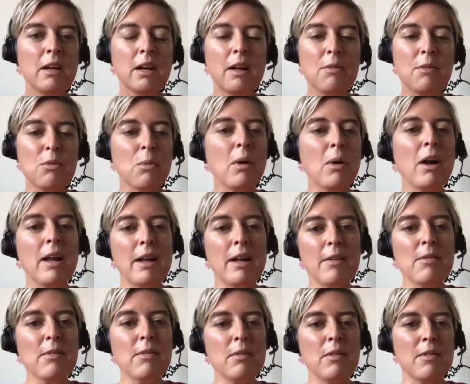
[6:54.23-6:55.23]
as well
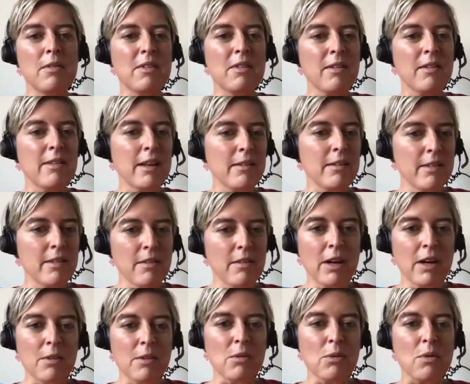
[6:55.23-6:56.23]
as the success they've
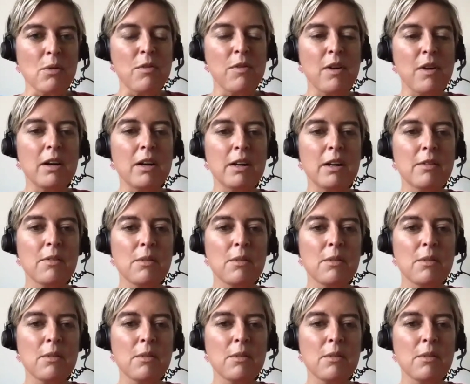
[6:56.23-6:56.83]
had so far.